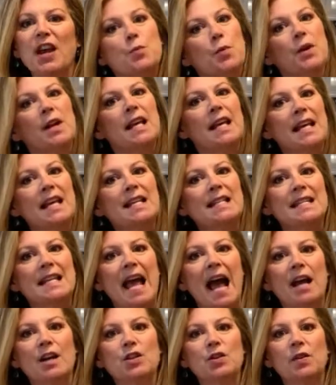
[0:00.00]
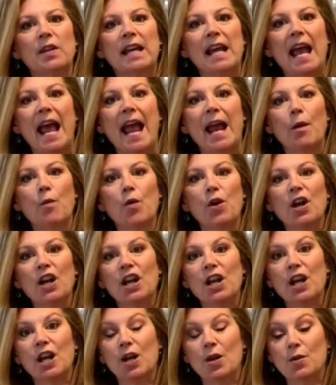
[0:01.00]
It's pretty easy actually, and we're
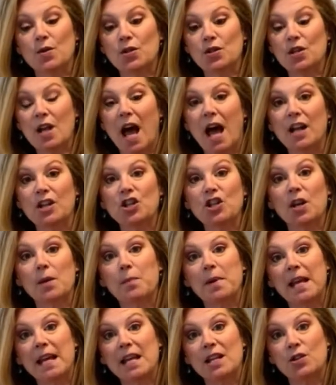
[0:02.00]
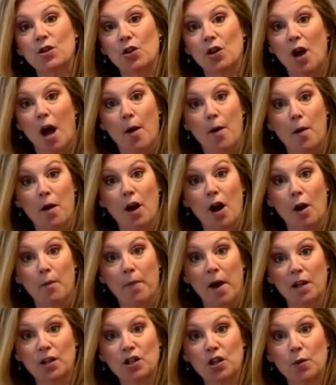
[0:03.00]
going to use chickpeas or
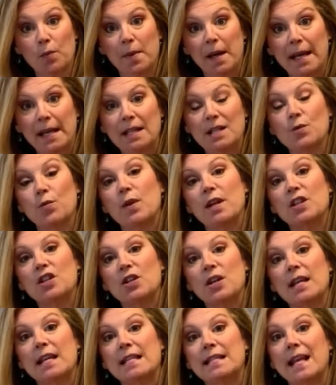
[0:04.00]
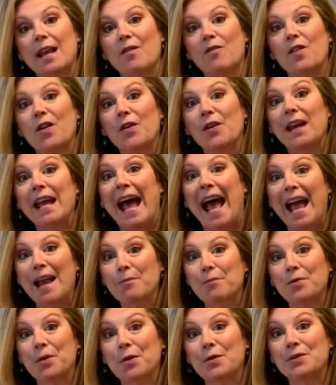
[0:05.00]
garbanzo beans, which is a very
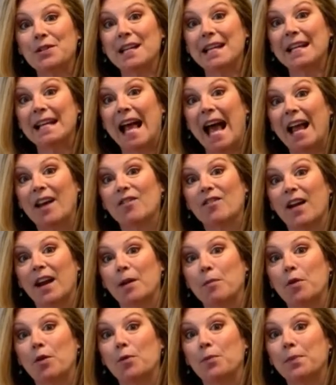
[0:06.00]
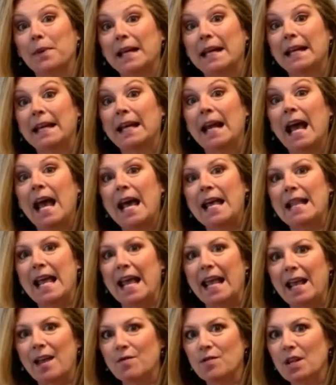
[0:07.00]
high protein, high fiber bean
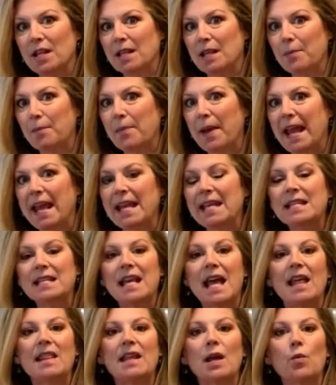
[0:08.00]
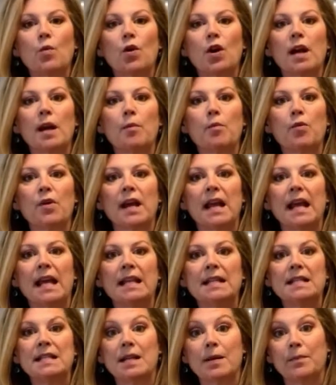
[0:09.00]
that gives it the base, and then we're going to bring
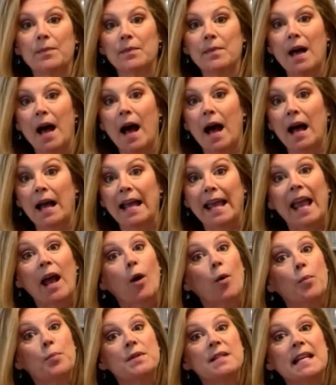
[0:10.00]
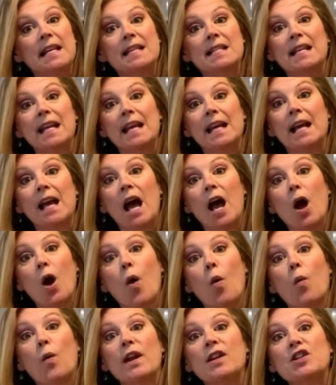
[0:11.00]
in some kelp seasoning,
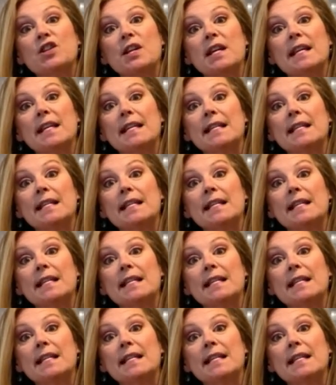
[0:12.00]
which